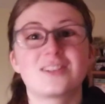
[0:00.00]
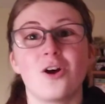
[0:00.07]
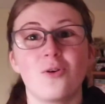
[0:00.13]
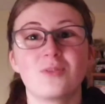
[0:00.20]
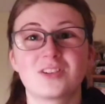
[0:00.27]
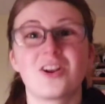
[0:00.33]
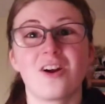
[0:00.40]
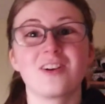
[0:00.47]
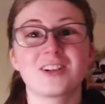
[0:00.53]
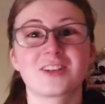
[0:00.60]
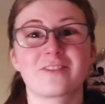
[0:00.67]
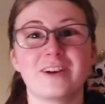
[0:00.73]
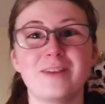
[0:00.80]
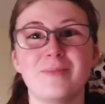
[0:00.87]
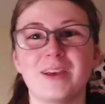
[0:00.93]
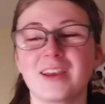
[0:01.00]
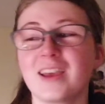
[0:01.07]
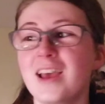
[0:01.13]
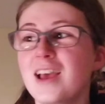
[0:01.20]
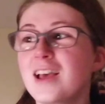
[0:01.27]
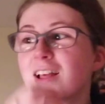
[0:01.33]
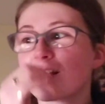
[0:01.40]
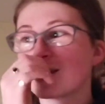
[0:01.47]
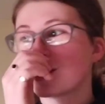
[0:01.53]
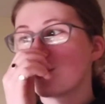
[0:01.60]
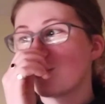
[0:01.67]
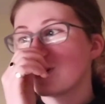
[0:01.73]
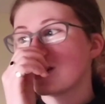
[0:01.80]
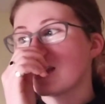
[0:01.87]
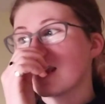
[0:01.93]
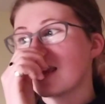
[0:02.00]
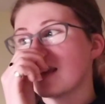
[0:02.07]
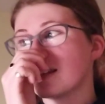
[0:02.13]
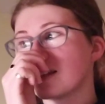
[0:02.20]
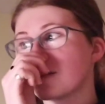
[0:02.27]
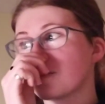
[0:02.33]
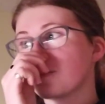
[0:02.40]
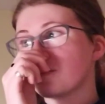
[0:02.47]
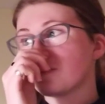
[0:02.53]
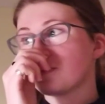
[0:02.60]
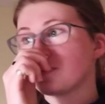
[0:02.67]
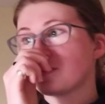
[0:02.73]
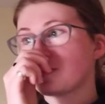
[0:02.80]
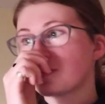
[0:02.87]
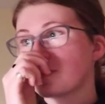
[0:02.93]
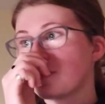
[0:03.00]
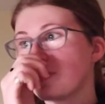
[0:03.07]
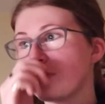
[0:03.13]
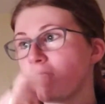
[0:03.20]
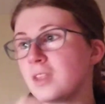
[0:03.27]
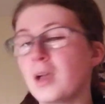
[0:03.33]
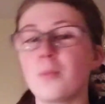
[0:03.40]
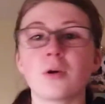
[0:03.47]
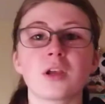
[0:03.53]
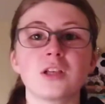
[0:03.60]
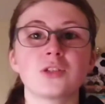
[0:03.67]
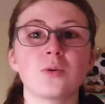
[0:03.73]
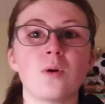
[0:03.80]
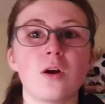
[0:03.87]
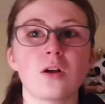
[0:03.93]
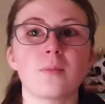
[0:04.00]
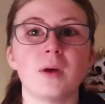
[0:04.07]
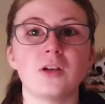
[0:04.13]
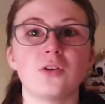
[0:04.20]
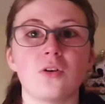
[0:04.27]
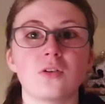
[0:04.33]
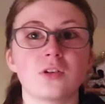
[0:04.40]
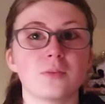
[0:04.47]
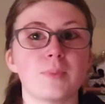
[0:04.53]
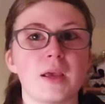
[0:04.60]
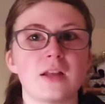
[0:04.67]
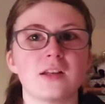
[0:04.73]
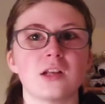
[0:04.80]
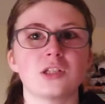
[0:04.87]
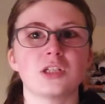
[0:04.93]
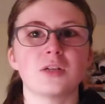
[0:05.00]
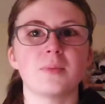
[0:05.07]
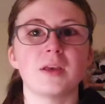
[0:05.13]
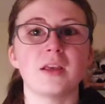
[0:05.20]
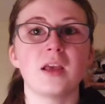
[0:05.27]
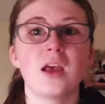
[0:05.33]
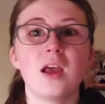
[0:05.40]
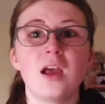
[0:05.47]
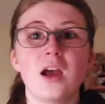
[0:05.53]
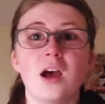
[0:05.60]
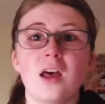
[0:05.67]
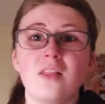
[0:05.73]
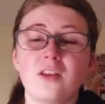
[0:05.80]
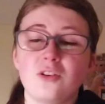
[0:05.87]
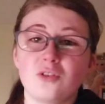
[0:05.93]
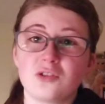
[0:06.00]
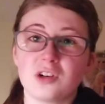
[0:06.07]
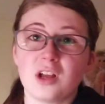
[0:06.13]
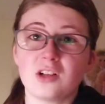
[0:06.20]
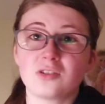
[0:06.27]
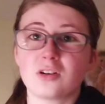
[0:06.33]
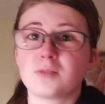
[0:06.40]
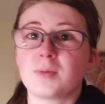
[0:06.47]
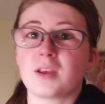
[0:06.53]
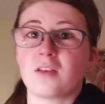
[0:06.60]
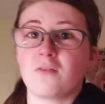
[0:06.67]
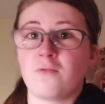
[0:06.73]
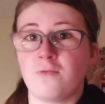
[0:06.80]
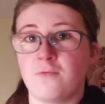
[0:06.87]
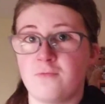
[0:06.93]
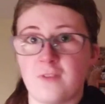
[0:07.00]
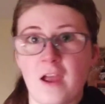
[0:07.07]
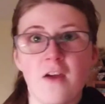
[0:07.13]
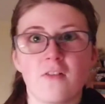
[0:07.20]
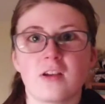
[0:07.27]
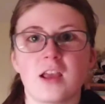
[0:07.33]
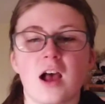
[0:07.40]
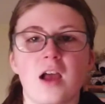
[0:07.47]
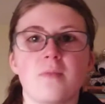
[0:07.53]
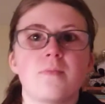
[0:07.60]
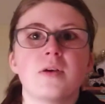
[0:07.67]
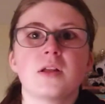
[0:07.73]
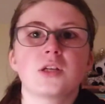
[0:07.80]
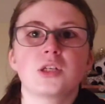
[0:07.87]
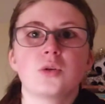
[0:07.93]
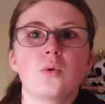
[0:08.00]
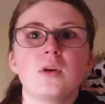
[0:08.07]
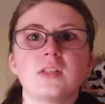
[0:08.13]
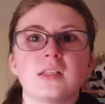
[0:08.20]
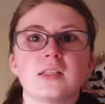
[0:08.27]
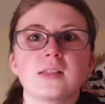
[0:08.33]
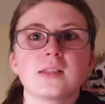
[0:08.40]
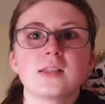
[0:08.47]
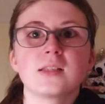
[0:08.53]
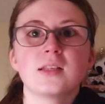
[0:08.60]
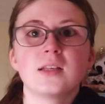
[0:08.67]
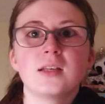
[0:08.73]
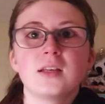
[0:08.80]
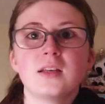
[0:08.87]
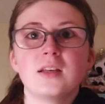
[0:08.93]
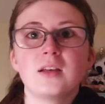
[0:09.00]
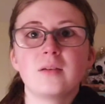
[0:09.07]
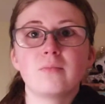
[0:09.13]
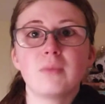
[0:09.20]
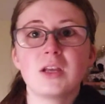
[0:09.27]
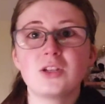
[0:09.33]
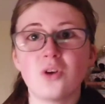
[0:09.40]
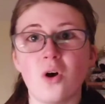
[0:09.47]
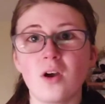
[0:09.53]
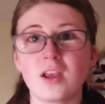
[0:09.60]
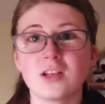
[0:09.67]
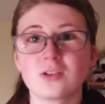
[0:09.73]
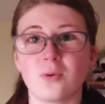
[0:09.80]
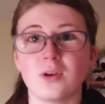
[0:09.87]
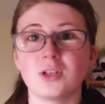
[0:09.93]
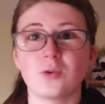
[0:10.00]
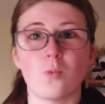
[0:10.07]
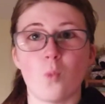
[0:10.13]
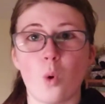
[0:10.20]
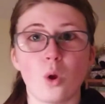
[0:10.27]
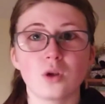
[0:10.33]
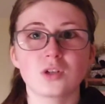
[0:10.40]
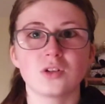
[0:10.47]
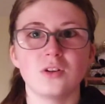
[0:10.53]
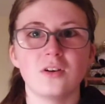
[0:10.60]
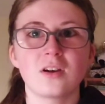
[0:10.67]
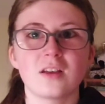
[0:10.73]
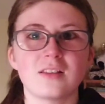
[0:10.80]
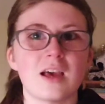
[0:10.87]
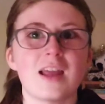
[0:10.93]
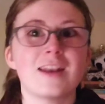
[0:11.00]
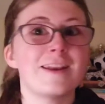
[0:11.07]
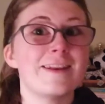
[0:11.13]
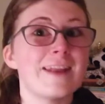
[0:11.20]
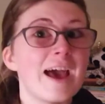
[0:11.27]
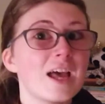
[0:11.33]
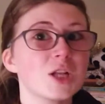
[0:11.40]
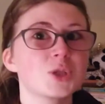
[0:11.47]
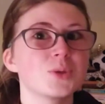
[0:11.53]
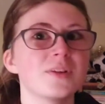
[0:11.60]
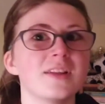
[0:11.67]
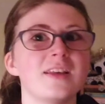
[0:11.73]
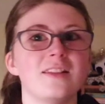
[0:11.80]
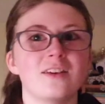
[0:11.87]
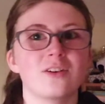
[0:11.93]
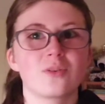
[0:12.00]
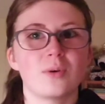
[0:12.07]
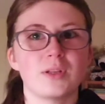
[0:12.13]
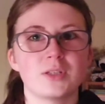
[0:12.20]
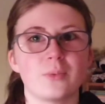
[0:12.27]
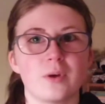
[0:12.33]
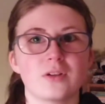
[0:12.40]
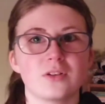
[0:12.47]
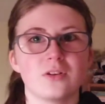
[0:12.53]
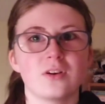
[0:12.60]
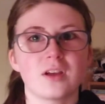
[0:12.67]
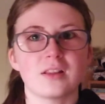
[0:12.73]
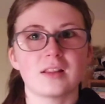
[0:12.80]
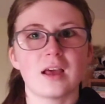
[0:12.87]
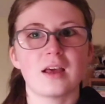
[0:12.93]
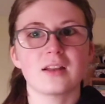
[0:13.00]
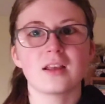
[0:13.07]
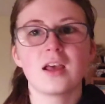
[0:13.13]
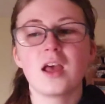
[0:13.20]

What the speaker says: don't start screaming, because the worst thing is, I'm working so hard on my dog to pay attention to me, and then your child starts making very high-pitched noises. My dog is going to want to look at that. Naturally, they're going to want to look at that